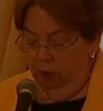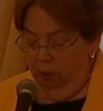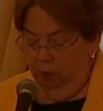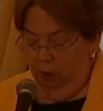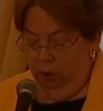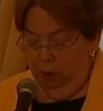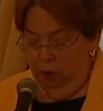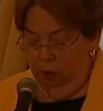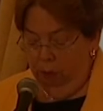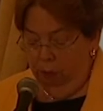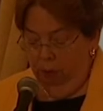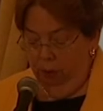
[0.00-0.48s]

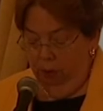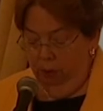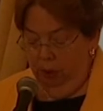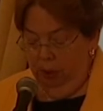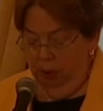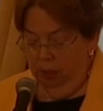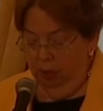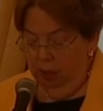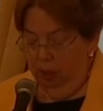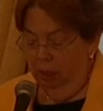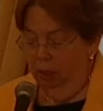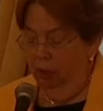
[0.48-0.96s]
court's
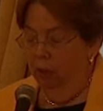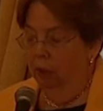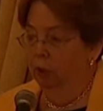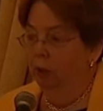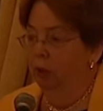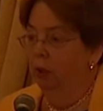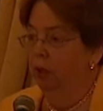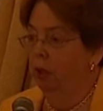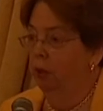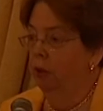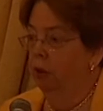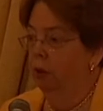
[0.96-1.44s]
rulings in the
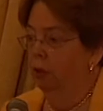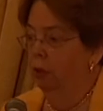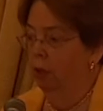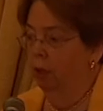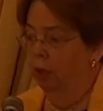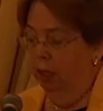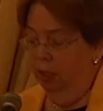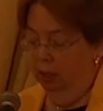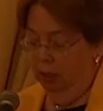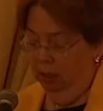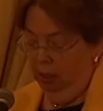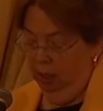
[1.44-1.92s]
early
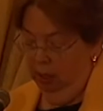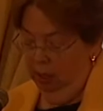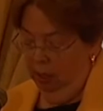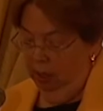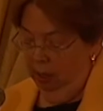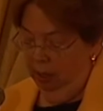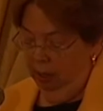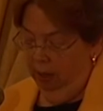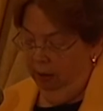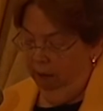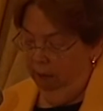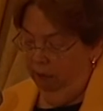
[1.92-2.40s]
30s
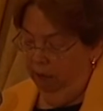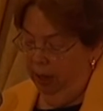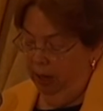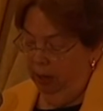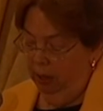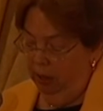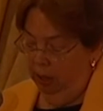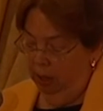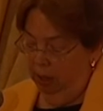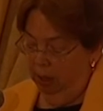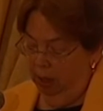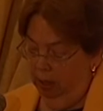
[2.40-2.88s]
in
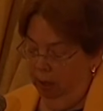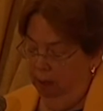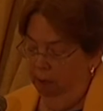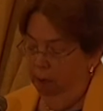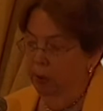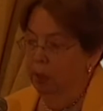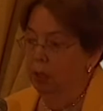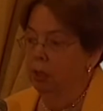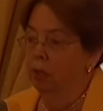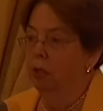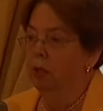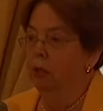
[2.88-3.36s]
validating
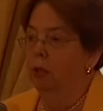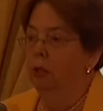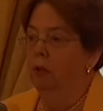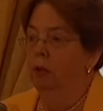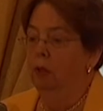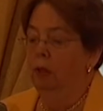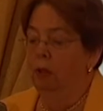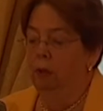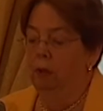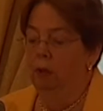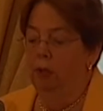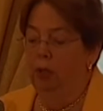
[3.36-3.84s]
pieces of
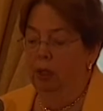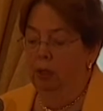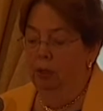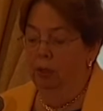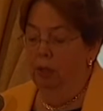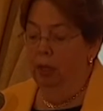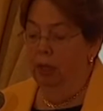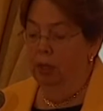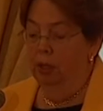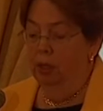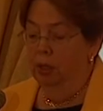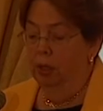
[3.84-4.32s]
the New Deal
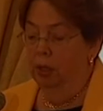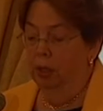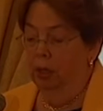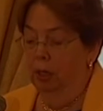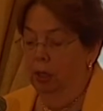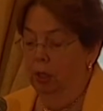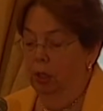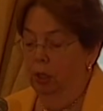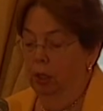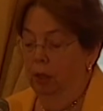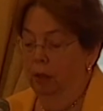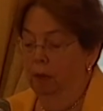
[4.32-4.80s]

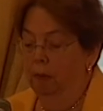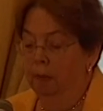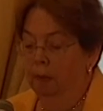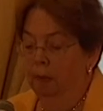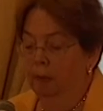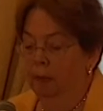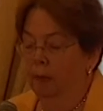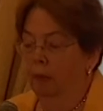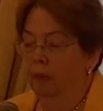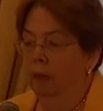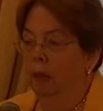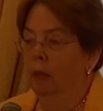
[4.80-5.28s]
legislation
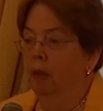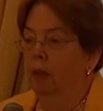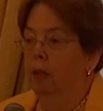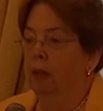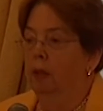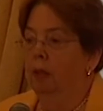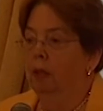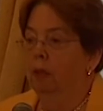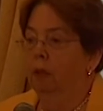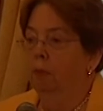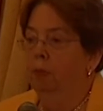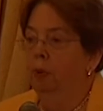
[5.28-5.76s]

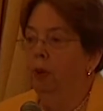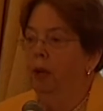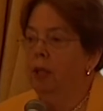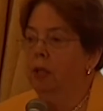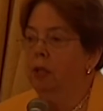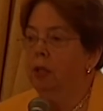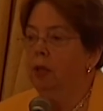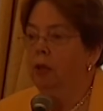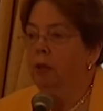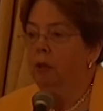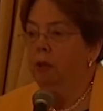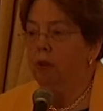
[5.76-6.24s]
that the
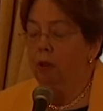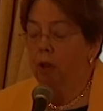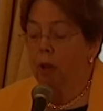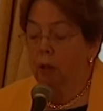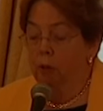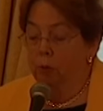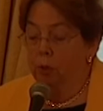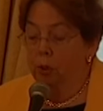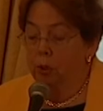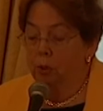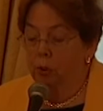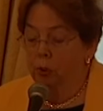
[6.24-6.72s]
president
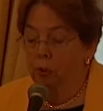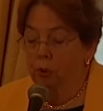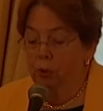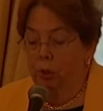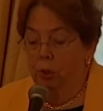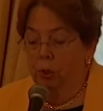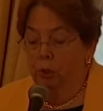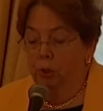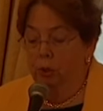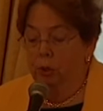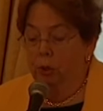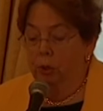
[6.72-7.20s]
thought was
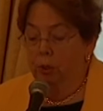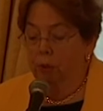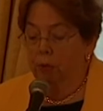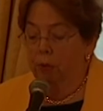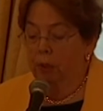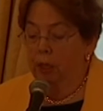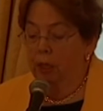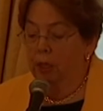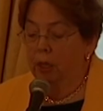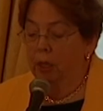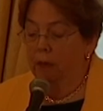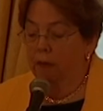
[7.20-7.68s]
crucial to the
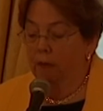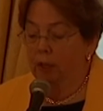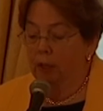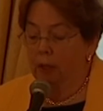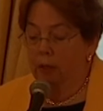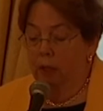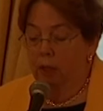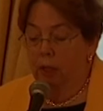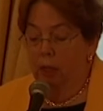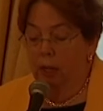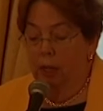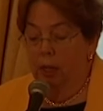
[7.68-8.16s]
recovery
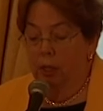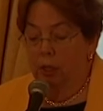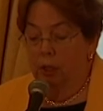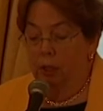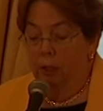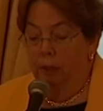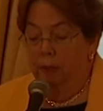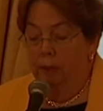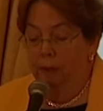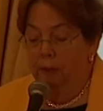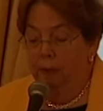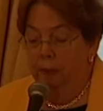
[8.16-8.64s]
of the
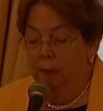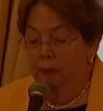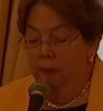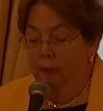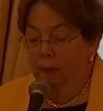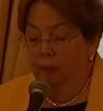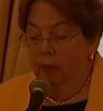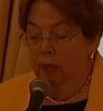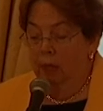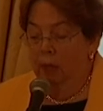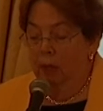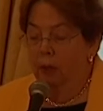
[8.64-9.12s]
nation.
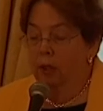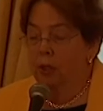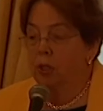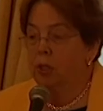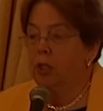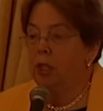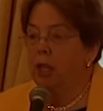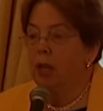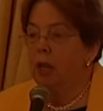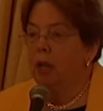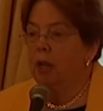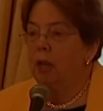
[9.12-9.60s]
The
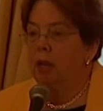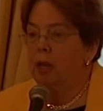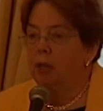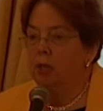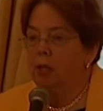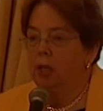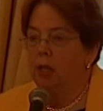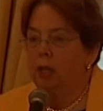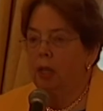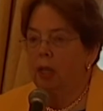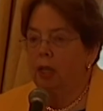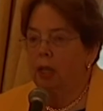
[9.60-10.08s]
Senate
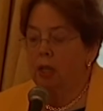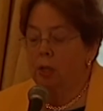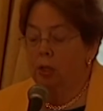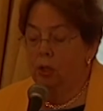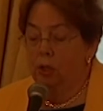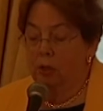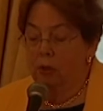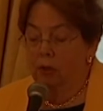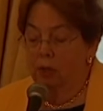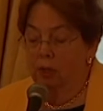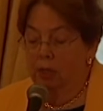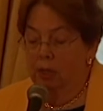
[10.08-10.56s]
has
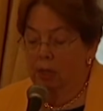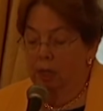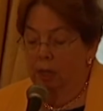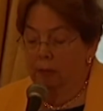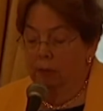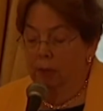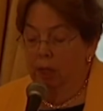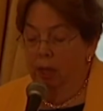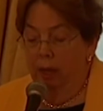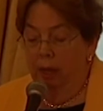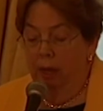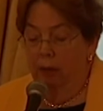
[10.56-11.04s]
engaged in the
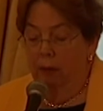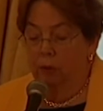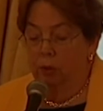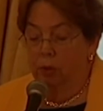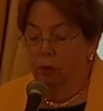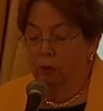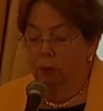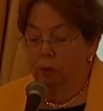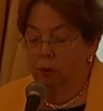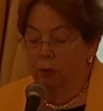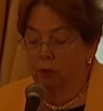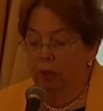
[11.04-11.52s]
same kind of
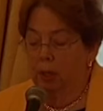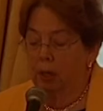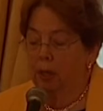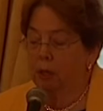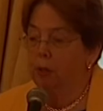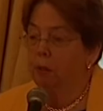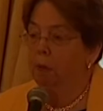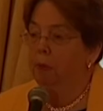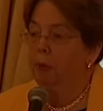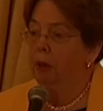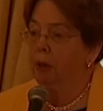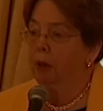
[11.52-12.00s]
scrutiny
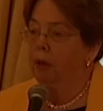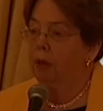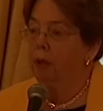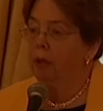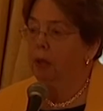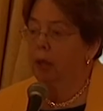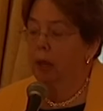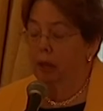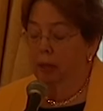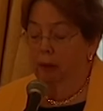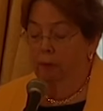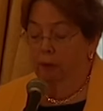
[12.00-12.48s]
as a part of the
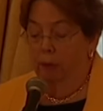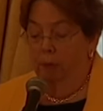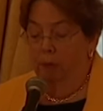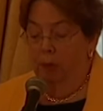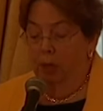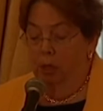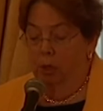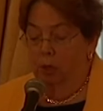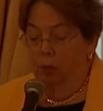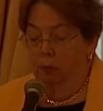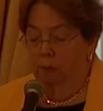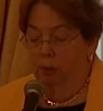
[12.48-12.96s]

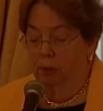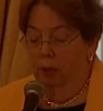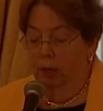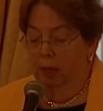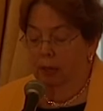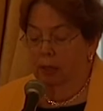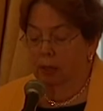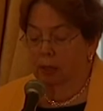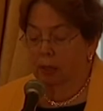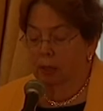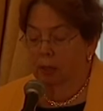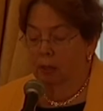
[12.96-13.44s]
confirmation
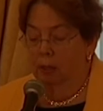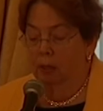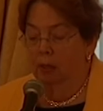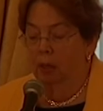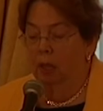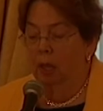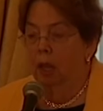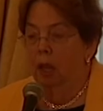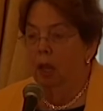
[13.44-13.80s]
process.